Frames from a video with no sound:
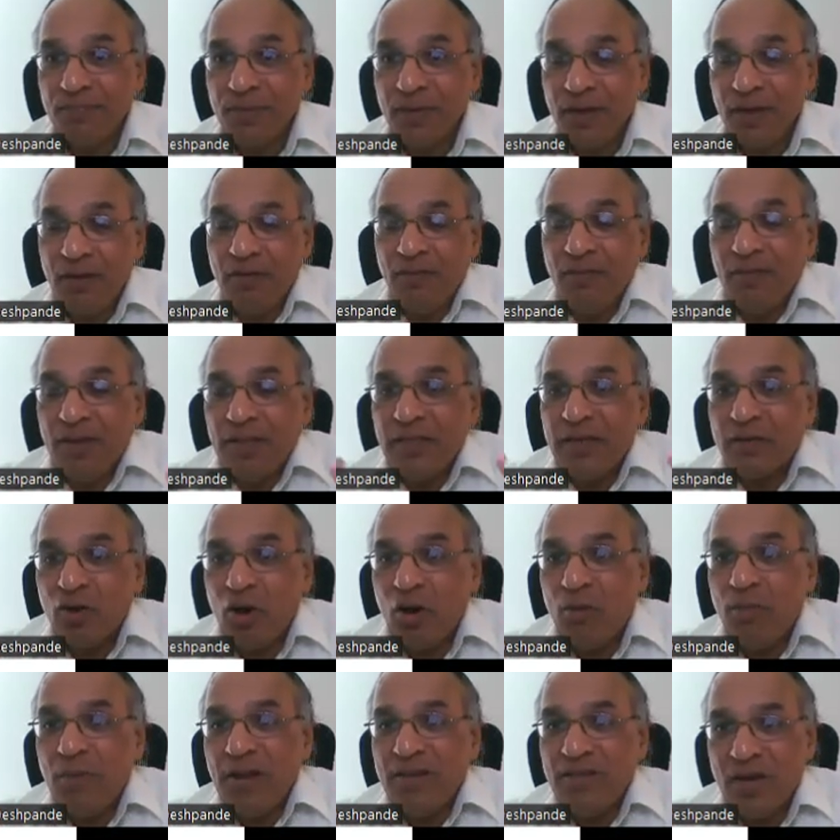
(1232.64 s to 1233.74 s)
When the
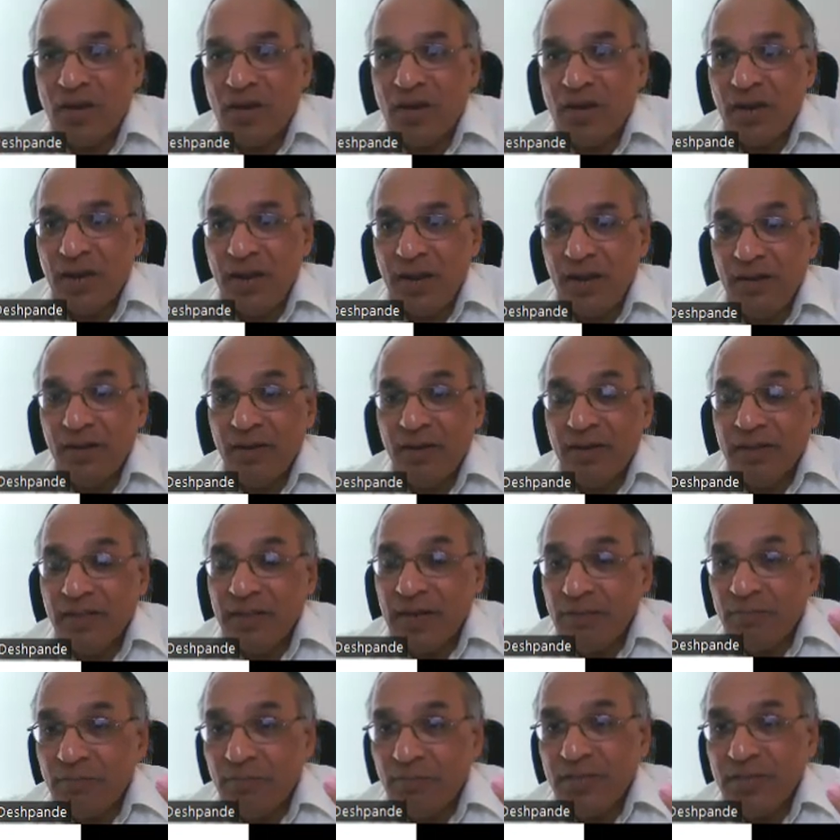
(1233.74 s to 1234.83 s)
trauma is occurring,
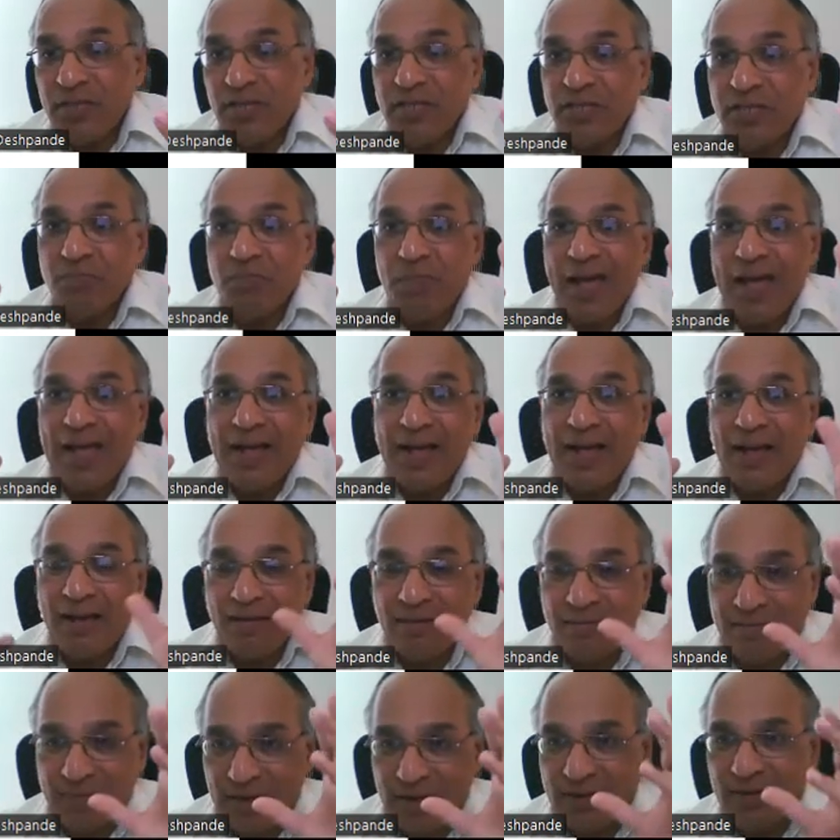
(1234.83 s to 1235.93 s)
that
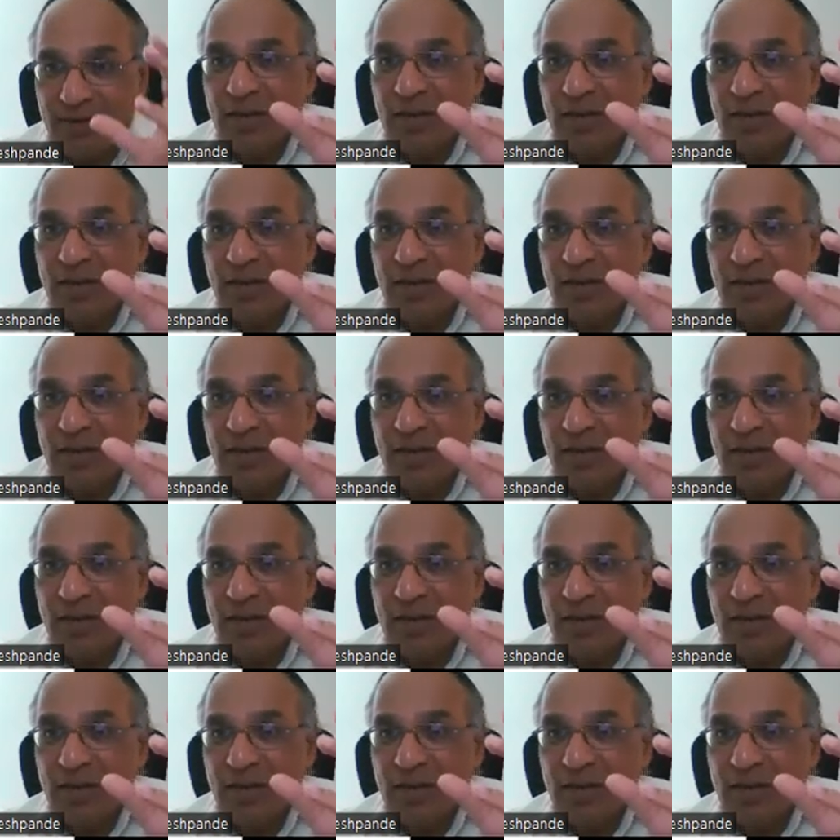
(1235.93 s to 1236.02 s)
that